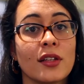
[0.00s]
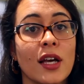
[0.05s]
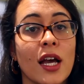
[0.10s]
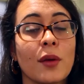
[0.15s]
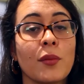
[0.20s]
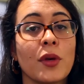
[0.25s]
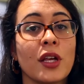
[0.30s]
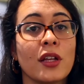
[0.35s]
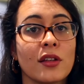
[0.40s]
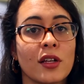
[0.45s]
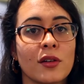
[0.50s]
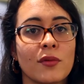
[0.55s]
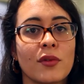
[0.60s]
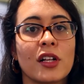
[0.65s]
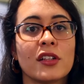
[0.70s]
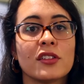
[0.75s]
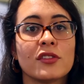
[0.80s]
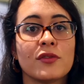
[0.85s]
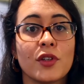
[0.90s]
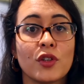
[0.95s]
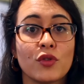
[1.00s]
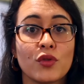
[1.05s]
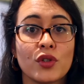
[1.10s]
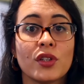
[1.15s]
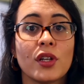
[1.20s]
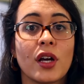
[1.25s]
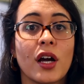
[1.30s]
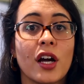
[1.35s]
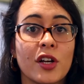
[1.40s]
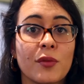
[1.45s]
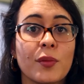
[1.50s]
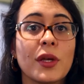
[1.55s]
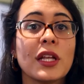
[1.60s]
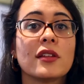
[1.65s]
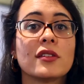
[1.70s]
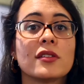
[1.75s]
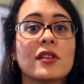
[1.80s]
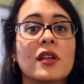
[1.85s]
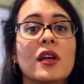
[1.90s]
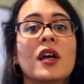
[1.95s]
time intervals between
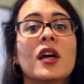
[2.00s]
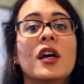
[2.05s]
heartbeats.